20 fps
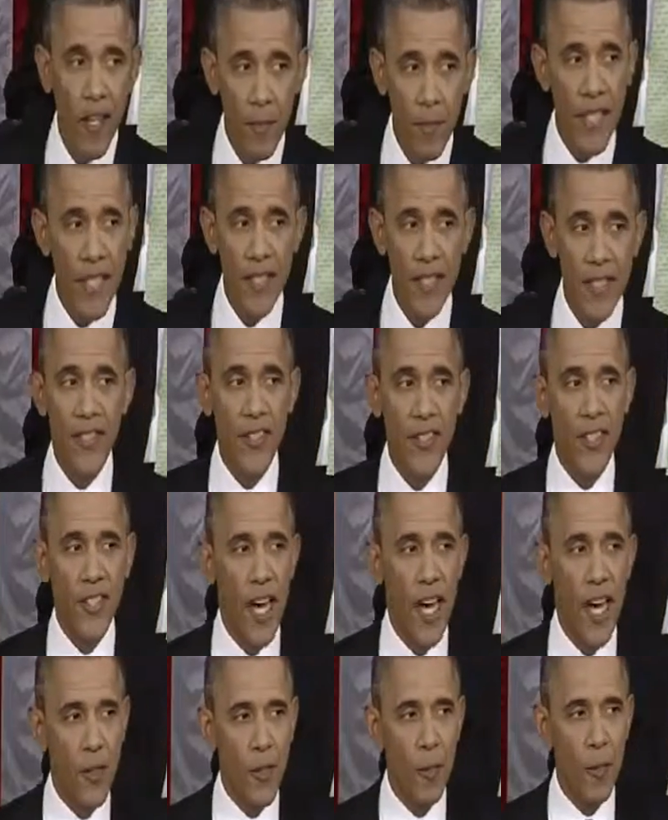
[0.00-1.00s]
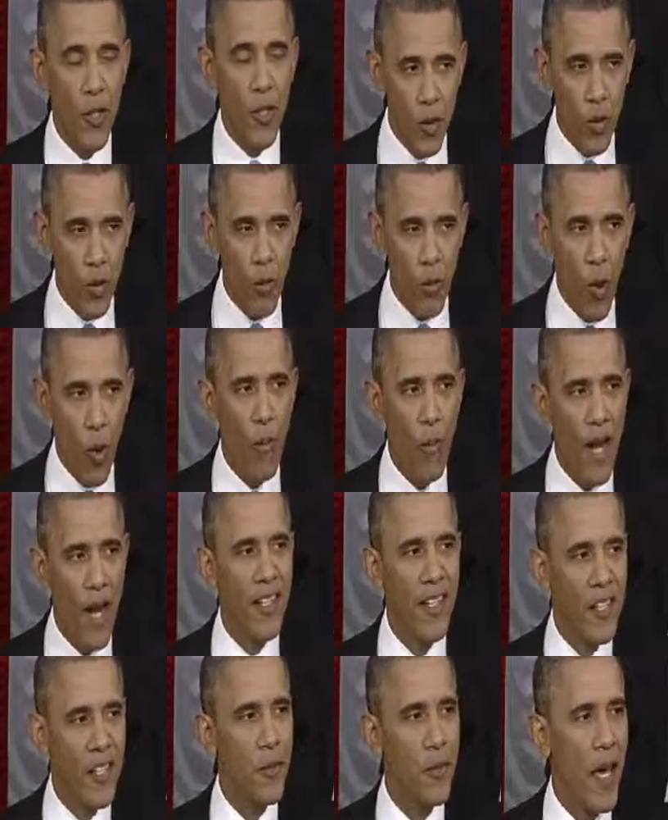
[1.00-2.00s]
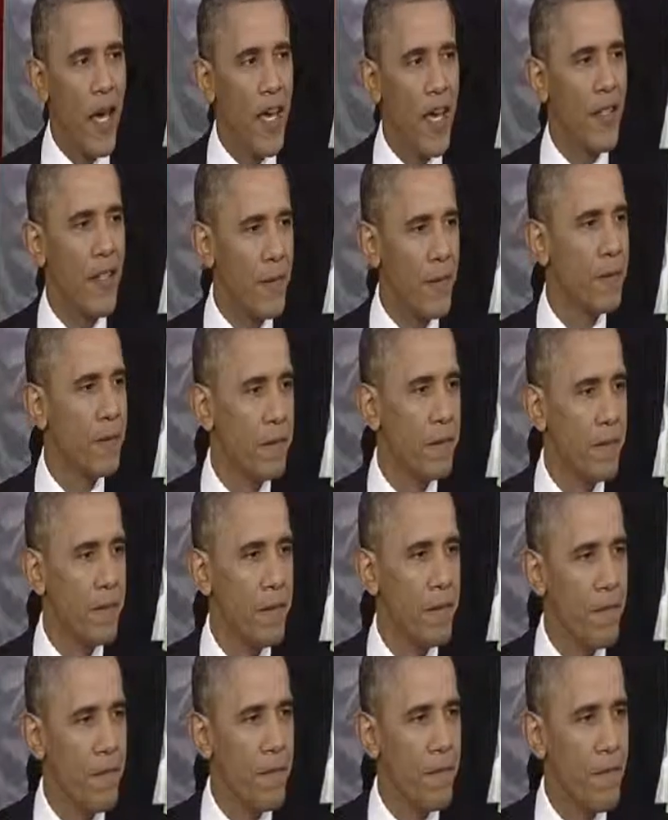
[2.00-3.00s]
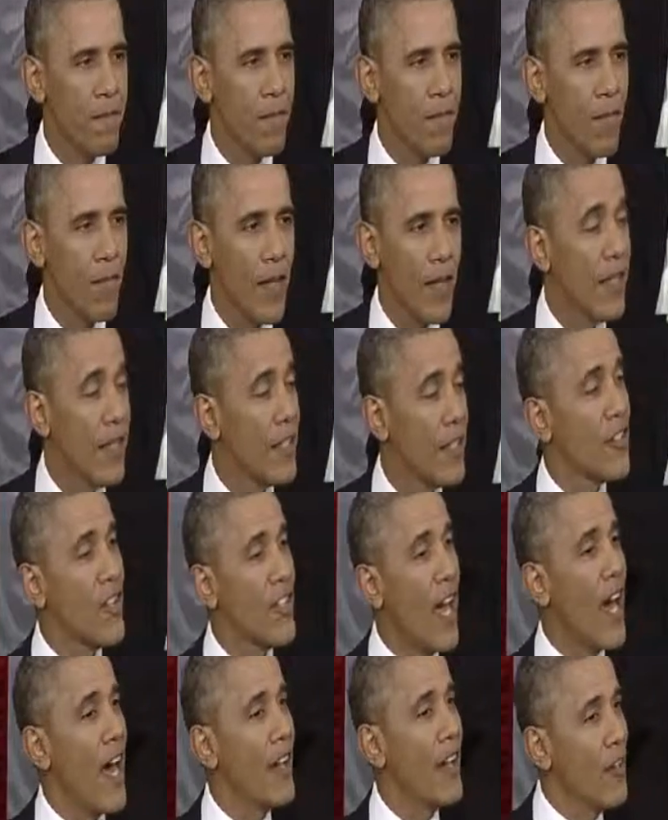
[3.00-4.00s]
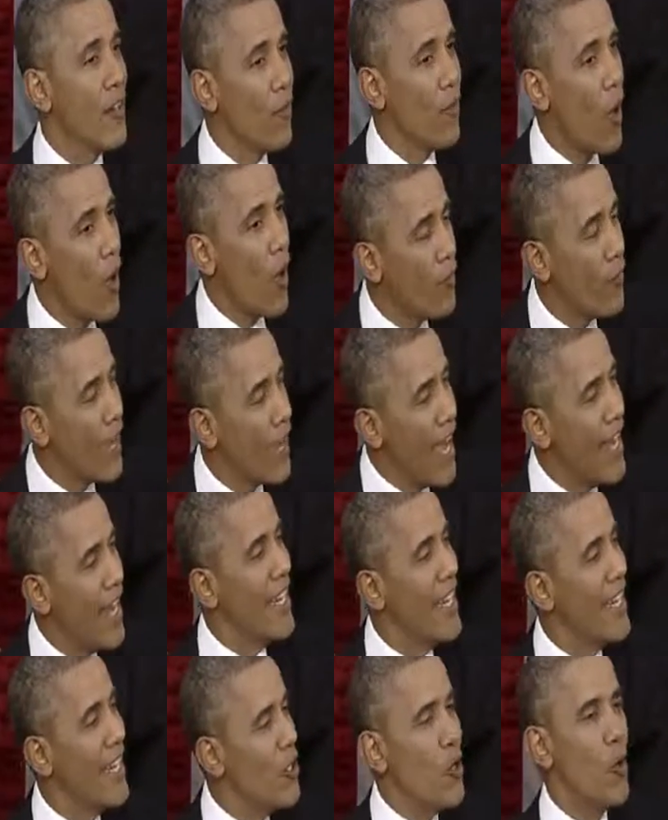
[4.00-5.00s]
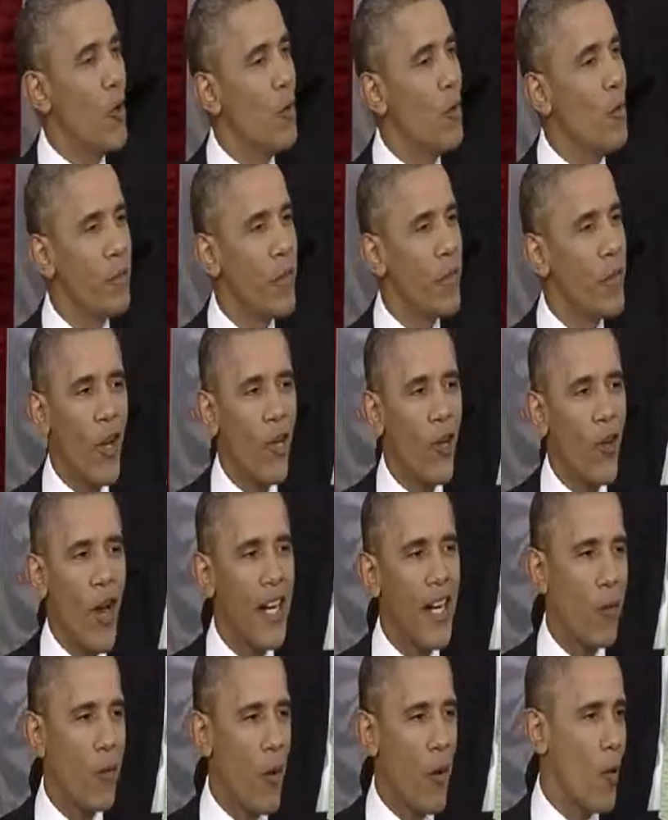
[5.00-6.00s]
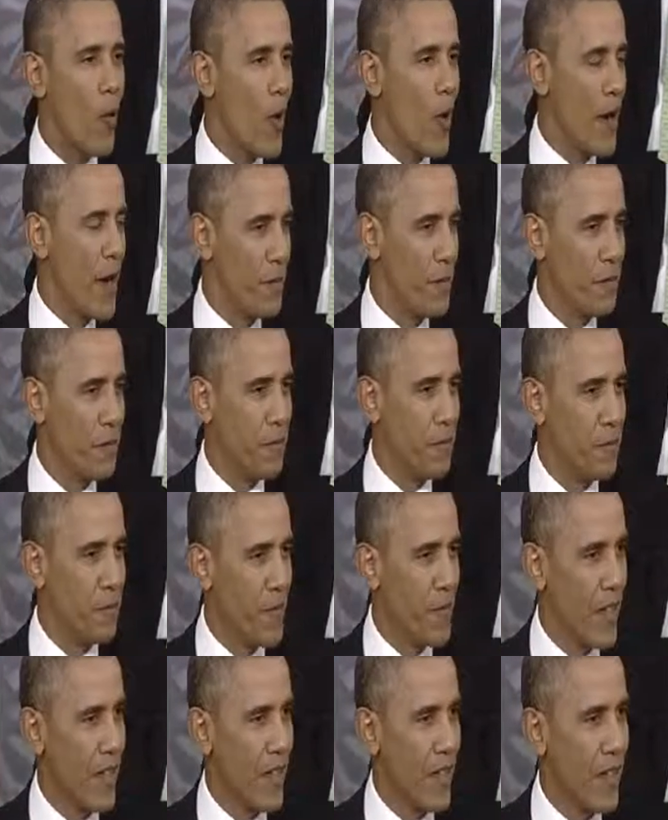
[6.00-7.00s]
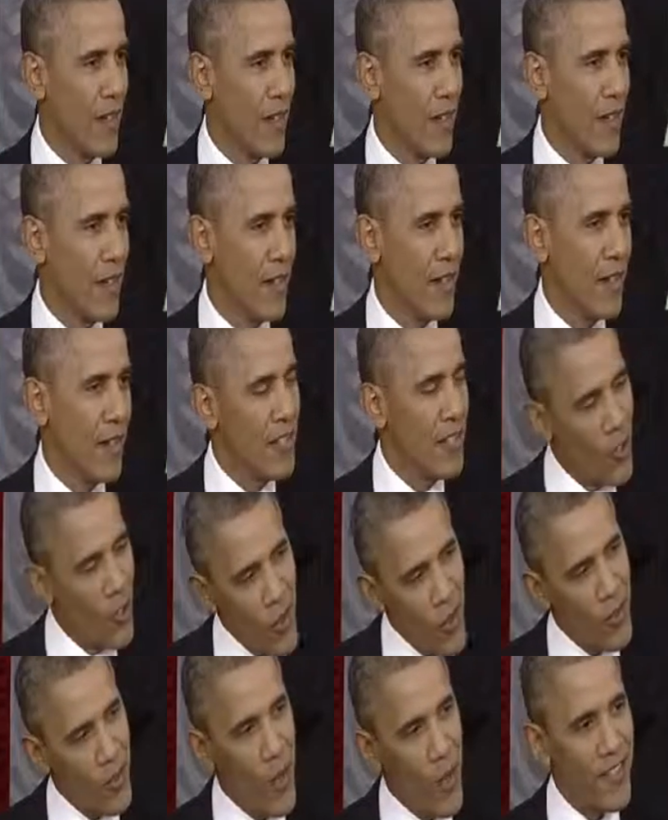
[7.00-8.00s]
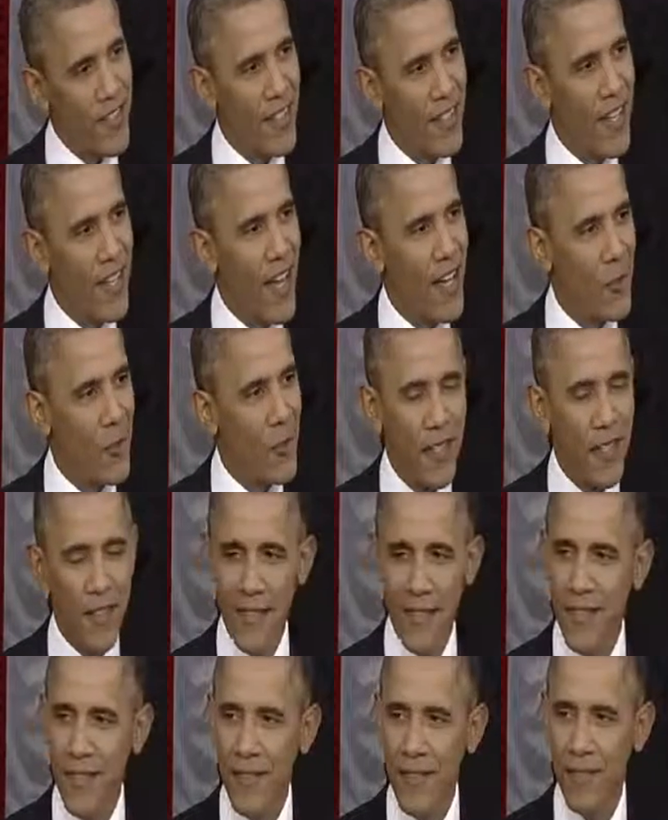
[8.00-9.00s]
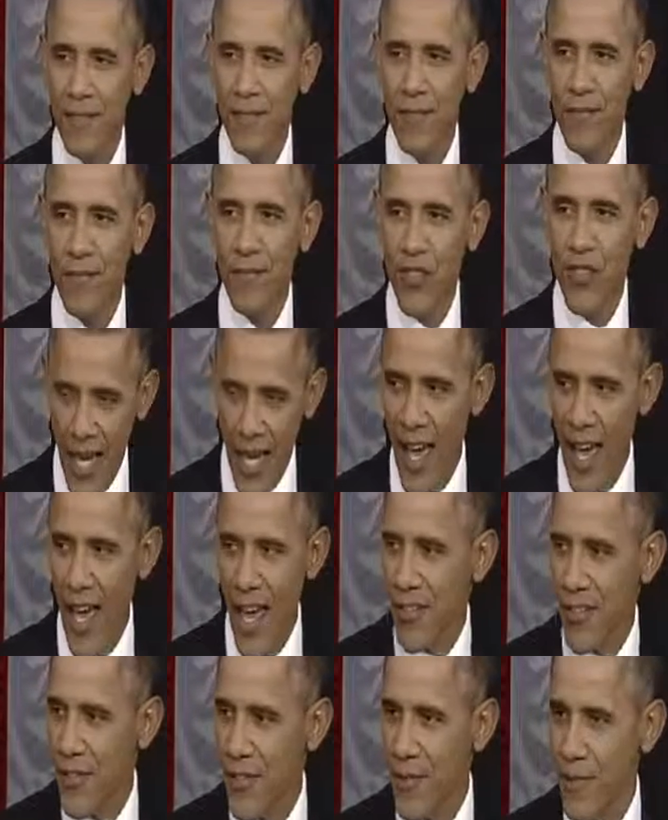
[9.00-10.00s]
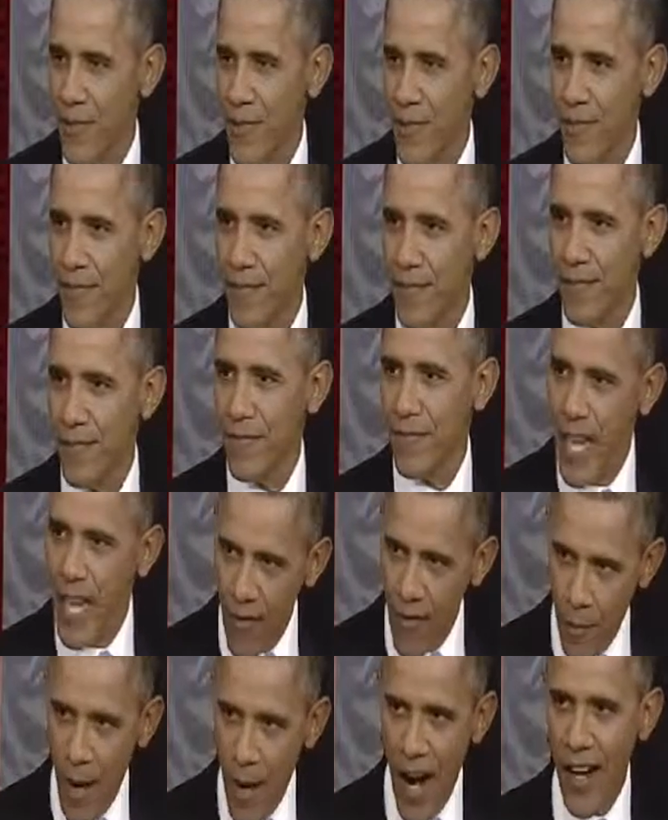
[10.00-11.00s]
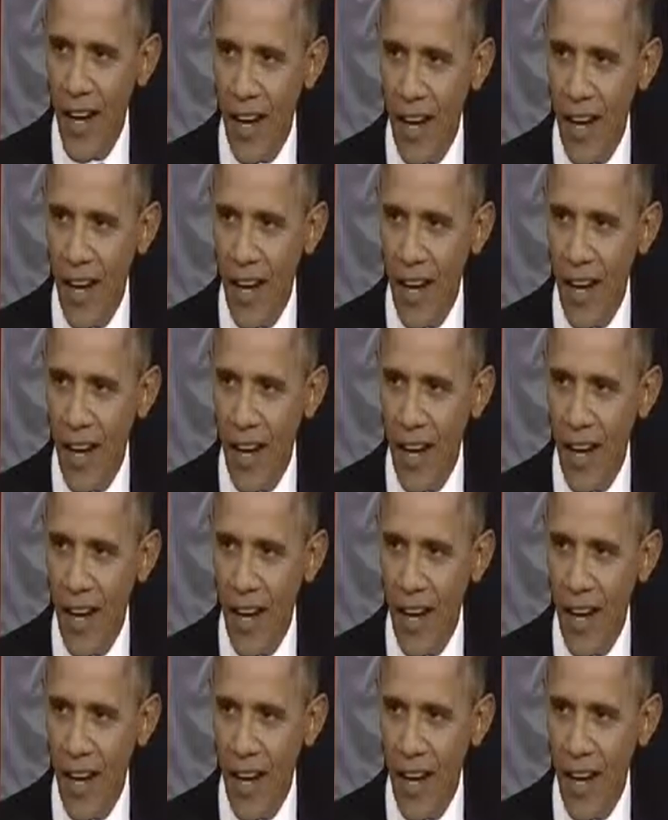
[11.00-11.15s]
businesses customers with more money to spend. It does not involve any new bureaucratic program. So join the rest of the country. Say yes. Give America